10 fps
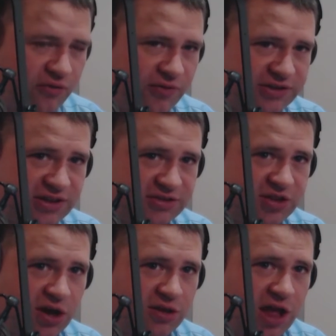Visit
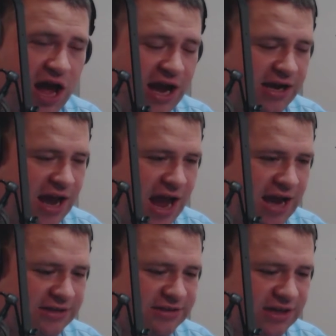us online
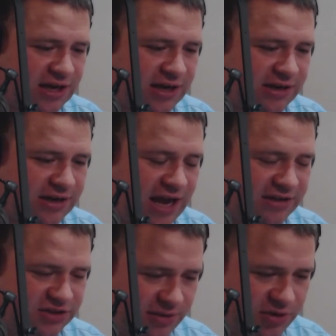at
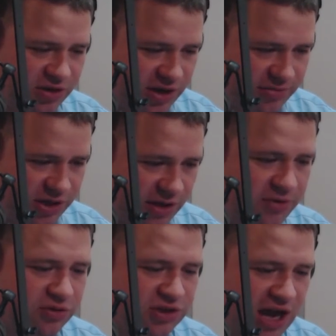
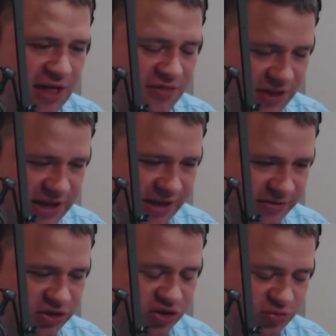
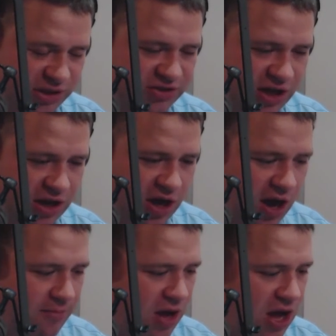
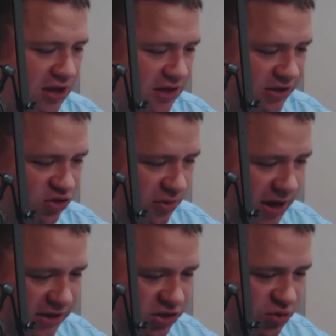www.theenglishexpress.com. I'd like to
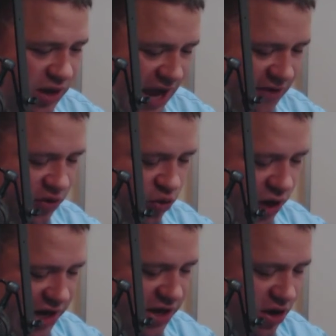remind you we have a
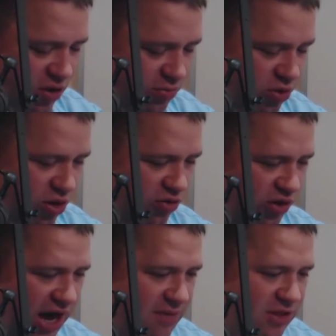radio
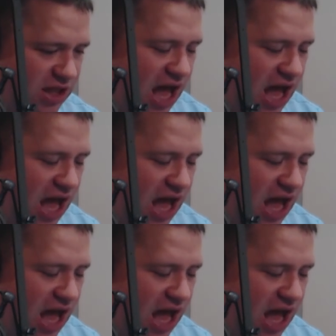program